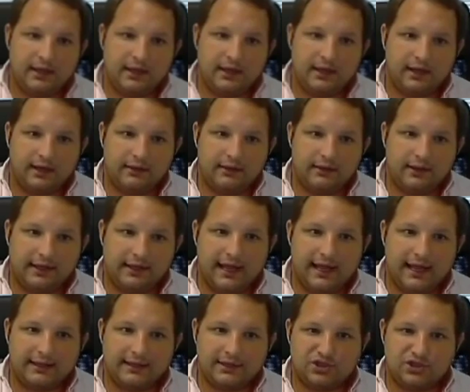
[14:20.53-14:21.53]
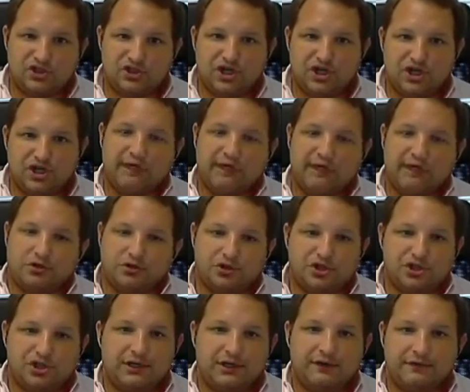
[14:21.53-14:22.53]
again, this generational
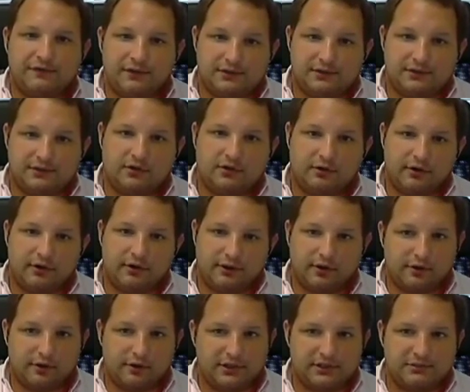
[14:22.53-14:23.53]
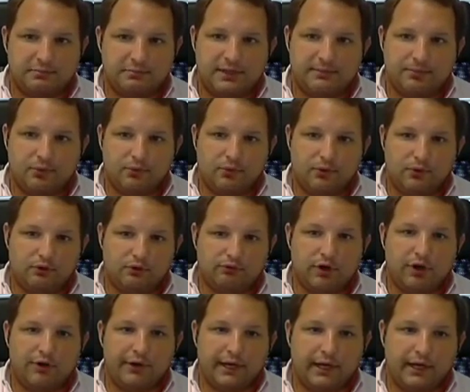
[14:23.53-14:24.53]
shift is occurring. There are these people who are
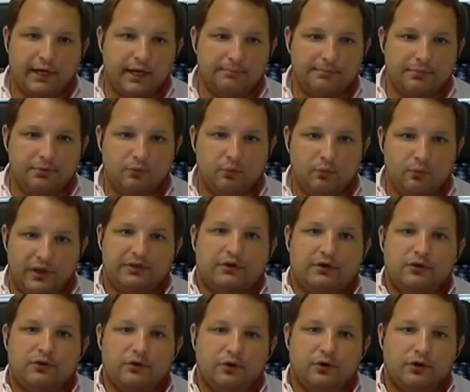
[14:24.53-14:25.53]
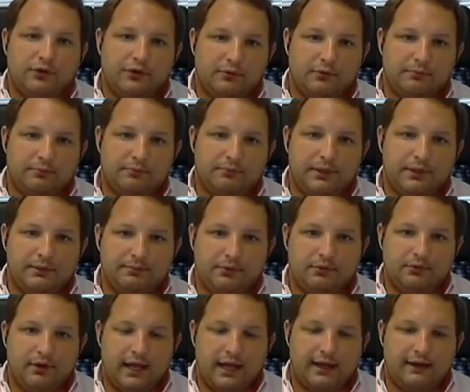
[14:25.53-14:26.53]
growing up with Google. There are
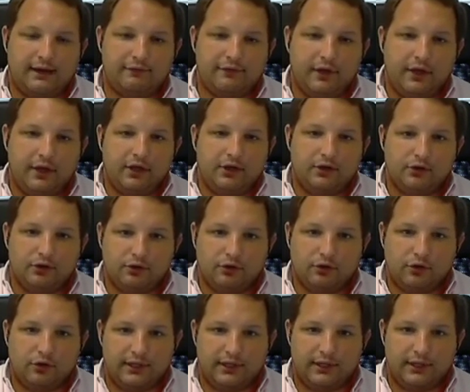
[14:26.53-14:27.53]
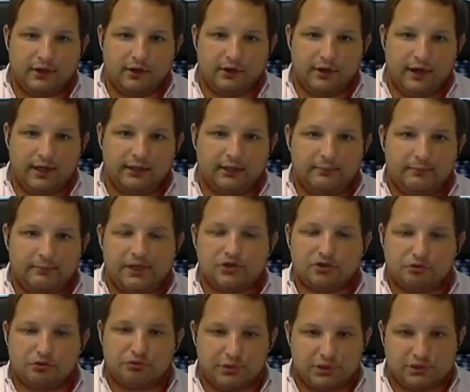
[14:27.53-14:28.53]
people who have Google in their
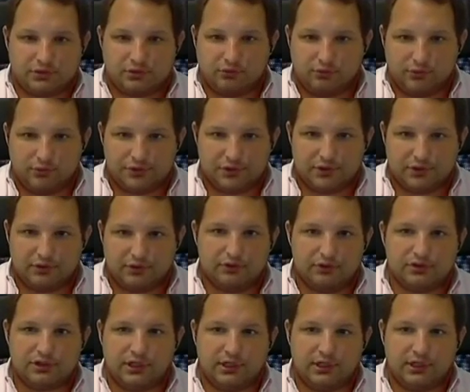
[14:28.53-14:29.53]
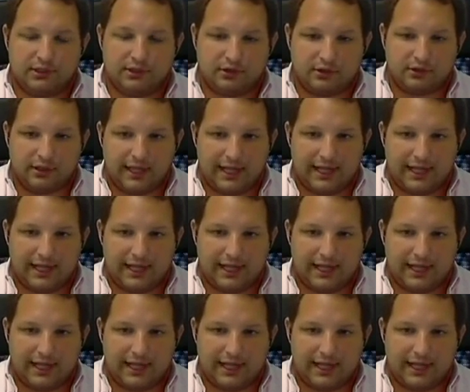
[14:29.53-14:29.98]
elementary schools and they're using it in their